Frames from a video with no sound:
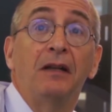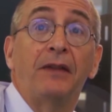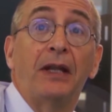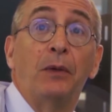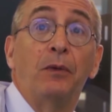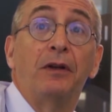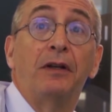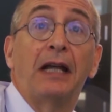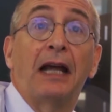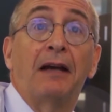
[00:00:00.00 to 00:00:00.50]
They
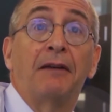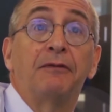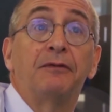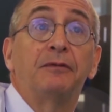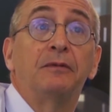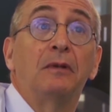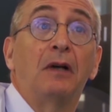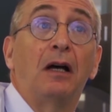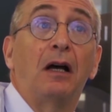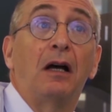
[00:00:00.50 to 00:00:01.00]
would
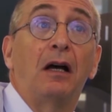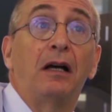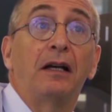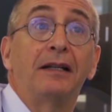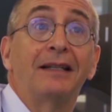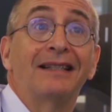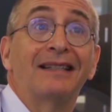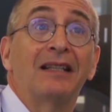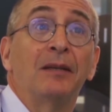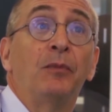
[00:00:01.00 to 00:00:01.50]
have
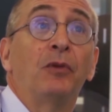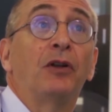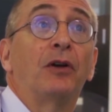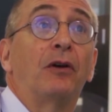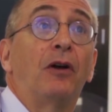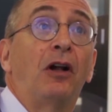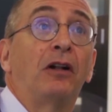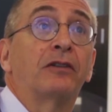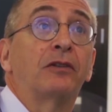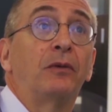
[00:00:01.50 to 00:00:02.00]

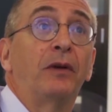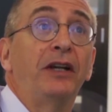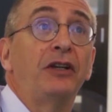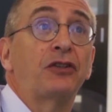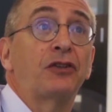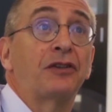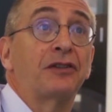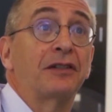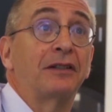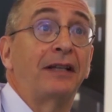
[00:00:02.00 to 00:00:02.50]
similar
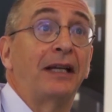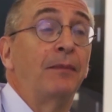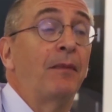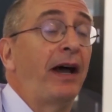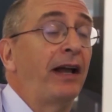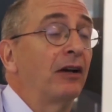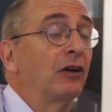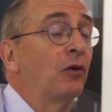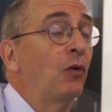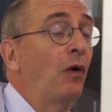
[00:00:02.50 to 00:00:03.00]
alterations that they
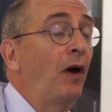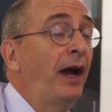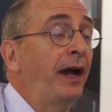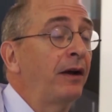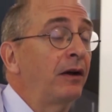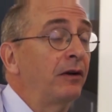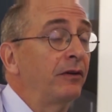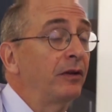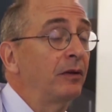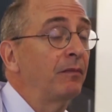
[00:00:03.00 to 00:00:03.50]
might
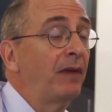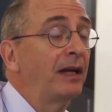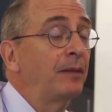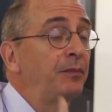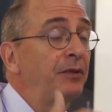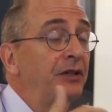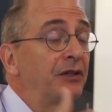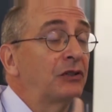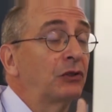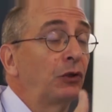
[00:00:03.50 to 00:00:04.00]
acquire that
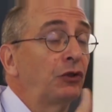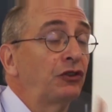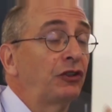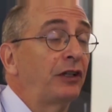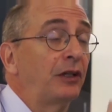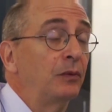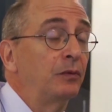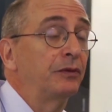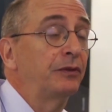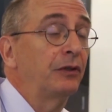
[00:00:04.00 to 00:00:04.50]
might be
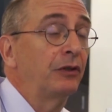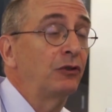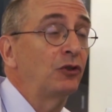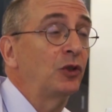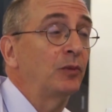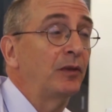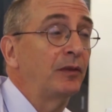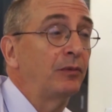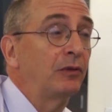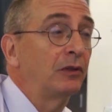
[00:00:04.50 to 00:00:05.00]
associated with their
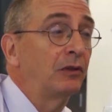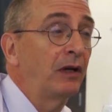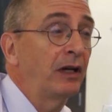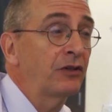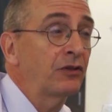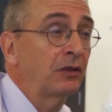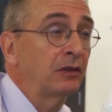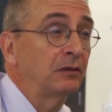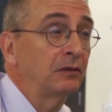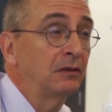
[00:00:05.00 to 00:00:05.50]
tumor
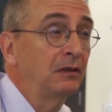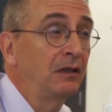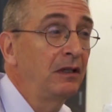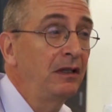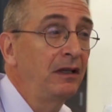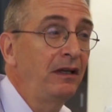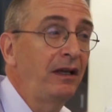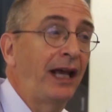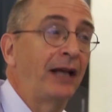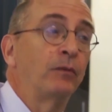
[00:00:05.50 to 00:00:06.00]
progression.
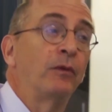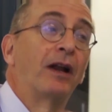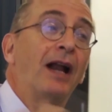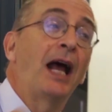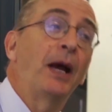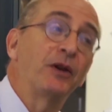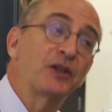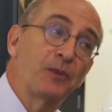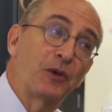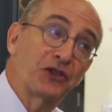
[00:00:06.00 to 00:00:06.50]
And what
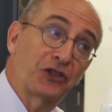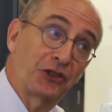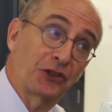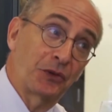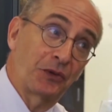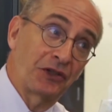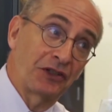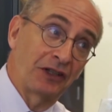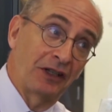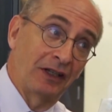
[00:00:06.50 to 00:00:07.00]
I was most
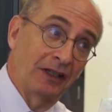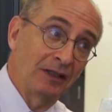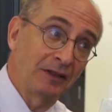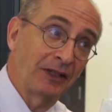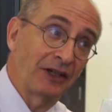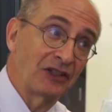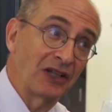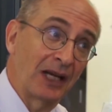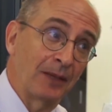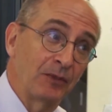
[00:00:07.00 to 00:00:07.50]
interested in,
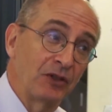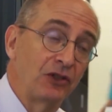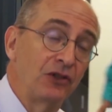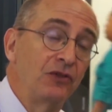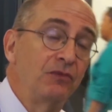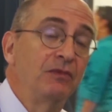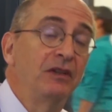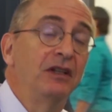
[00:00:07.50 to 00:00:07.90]
because I'm a